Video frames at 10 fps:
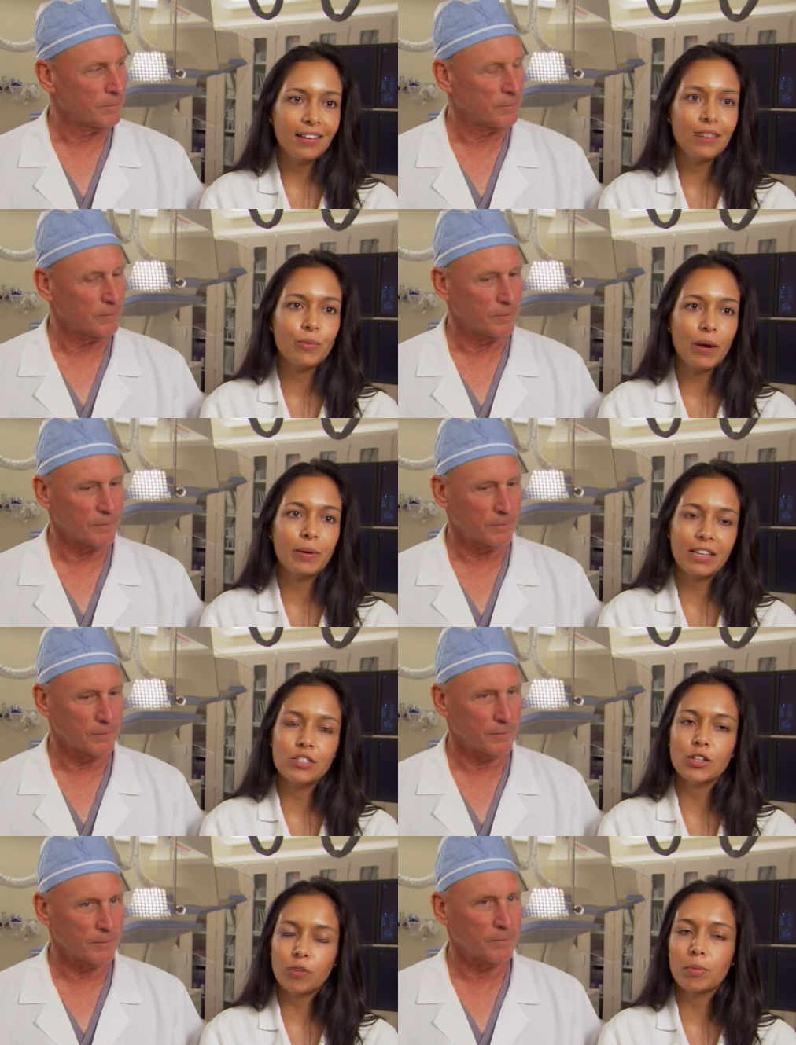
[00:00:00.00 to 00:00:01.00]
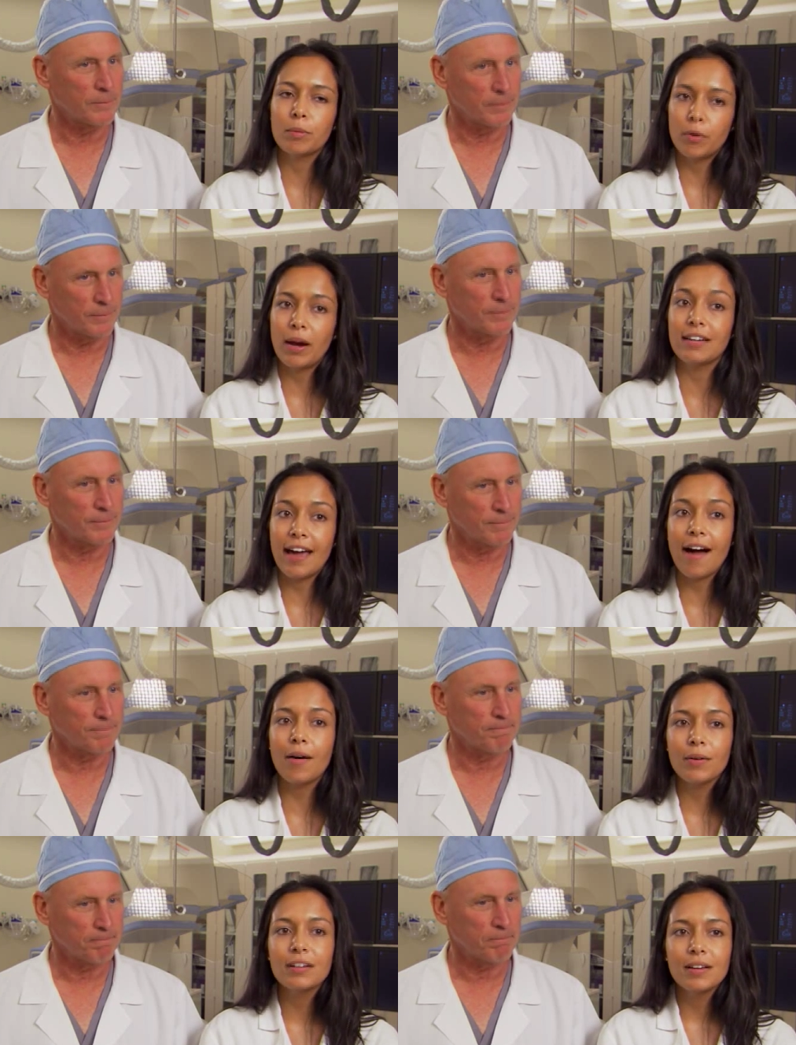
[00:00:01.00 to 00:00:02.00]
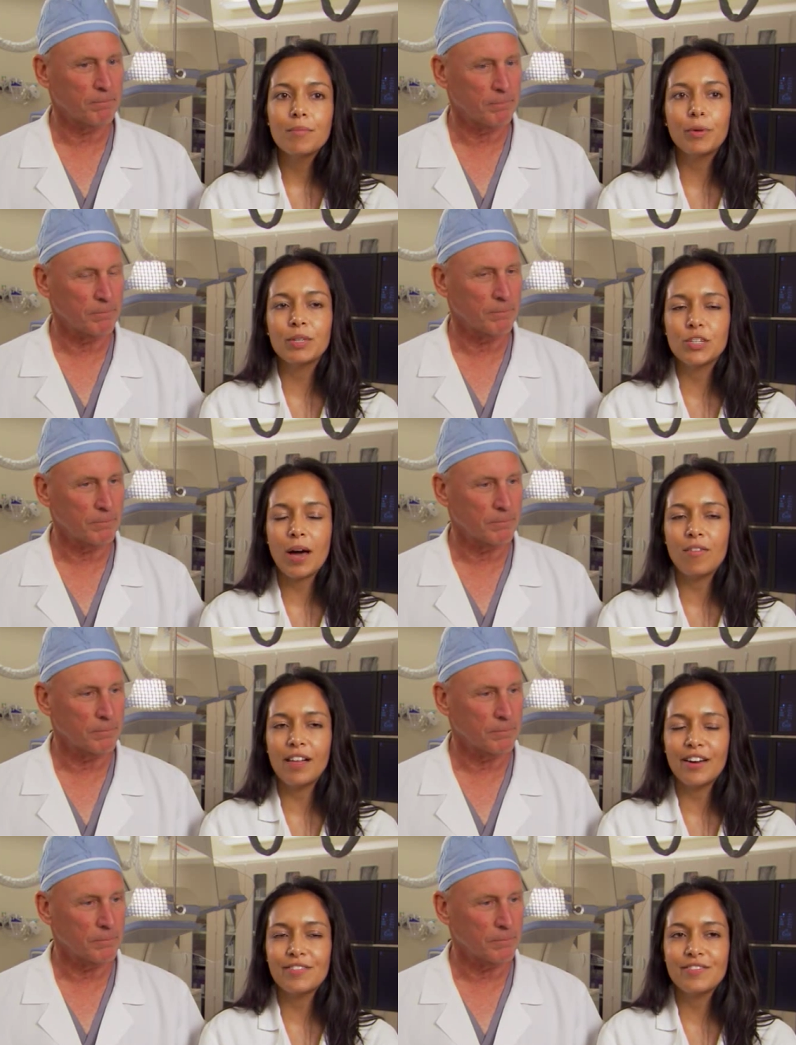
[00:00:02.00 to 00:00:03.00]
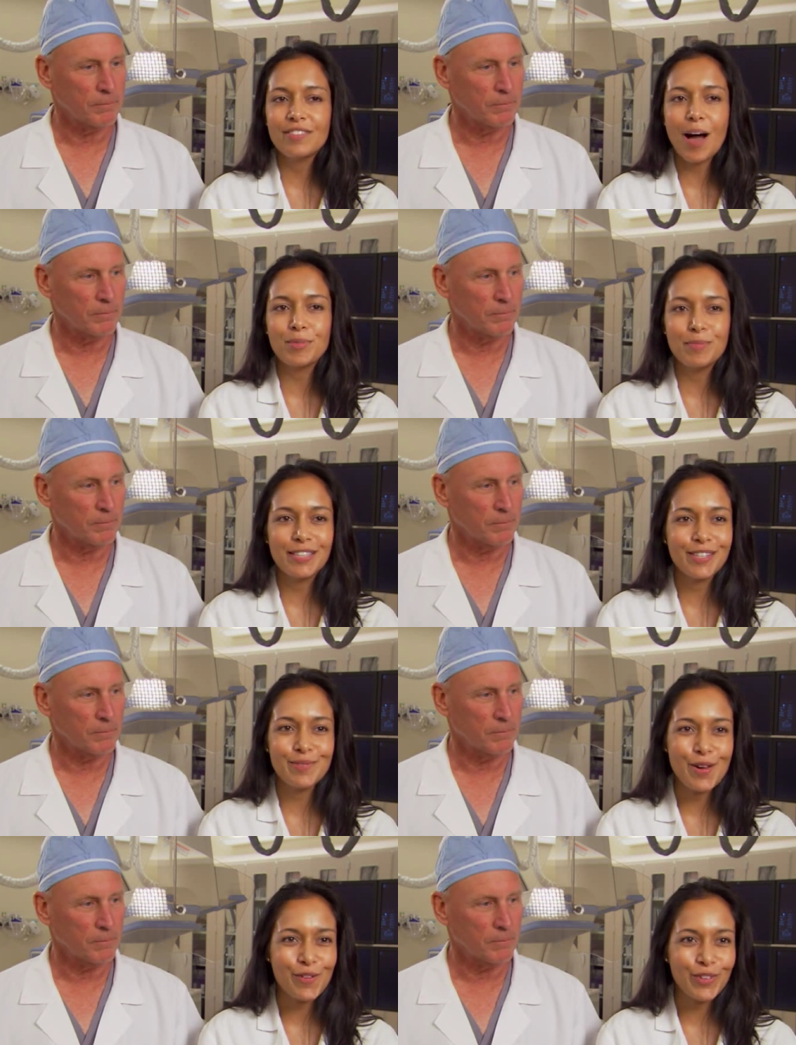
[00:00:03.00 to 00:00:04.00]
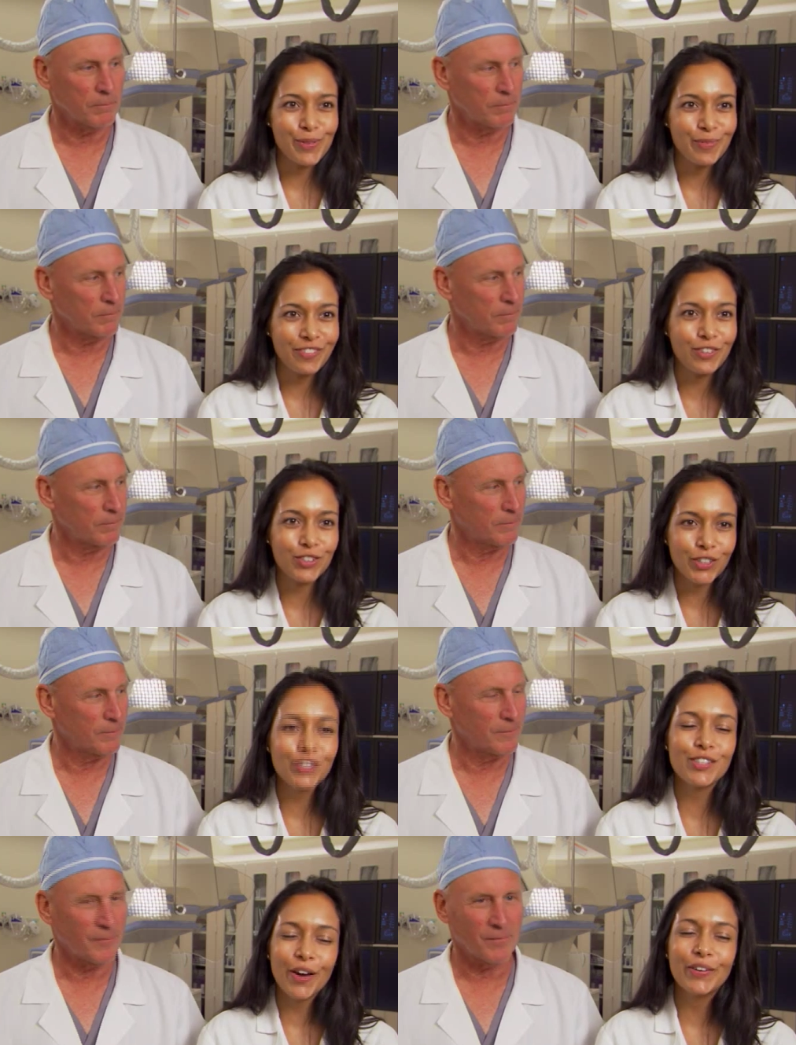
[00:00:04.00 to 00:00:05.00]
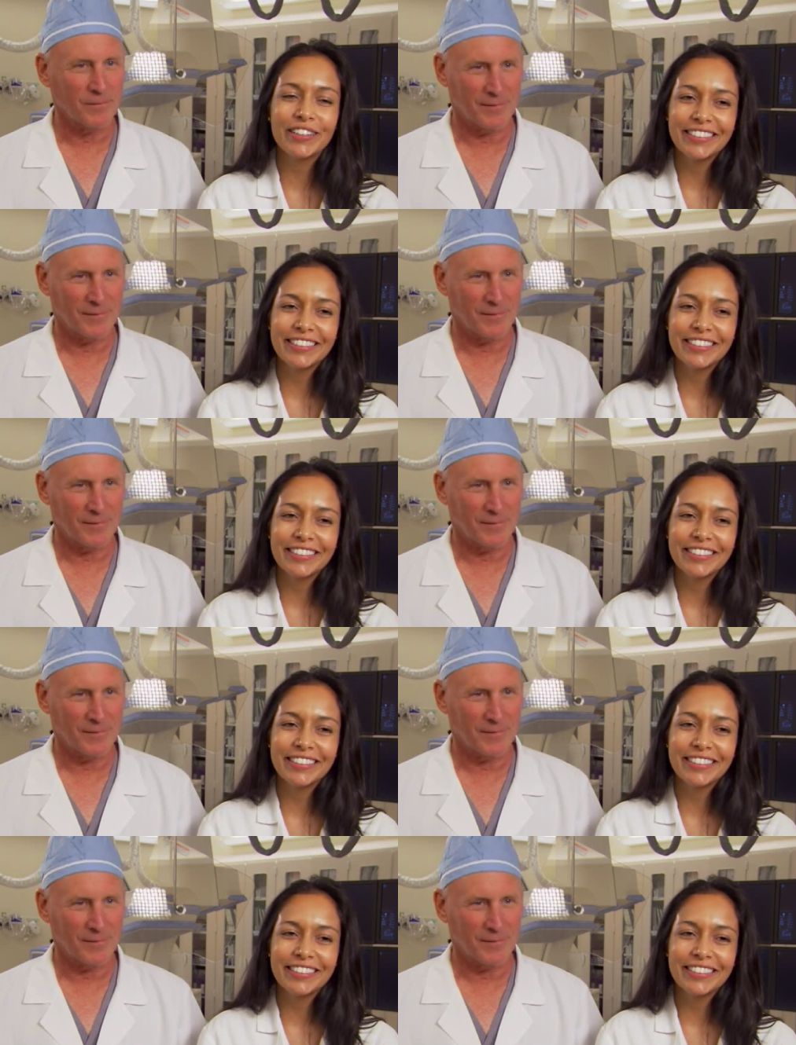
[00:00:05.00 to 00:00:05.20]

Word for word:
Speaker 1: in what we can do for people right now but we do have a lot of optimism and hope for the future. So